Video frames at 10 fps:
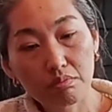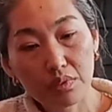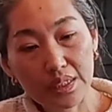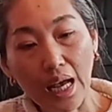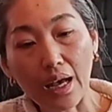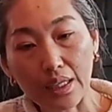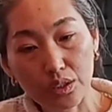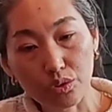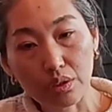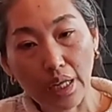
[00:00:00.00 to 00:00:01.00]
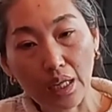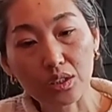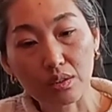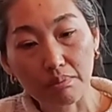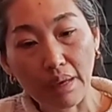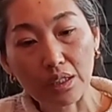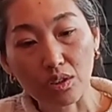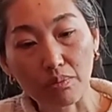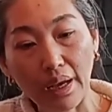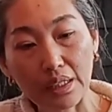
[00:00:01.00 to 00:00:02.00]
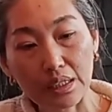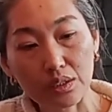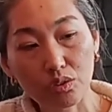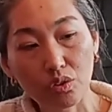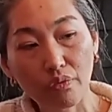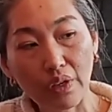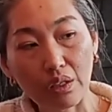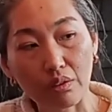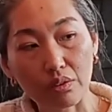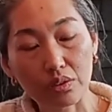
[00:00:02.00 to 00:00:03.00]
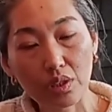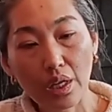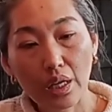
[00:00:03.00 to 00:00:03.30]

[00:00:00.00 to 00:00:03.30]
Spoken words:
size you could actually measure by these two fingers.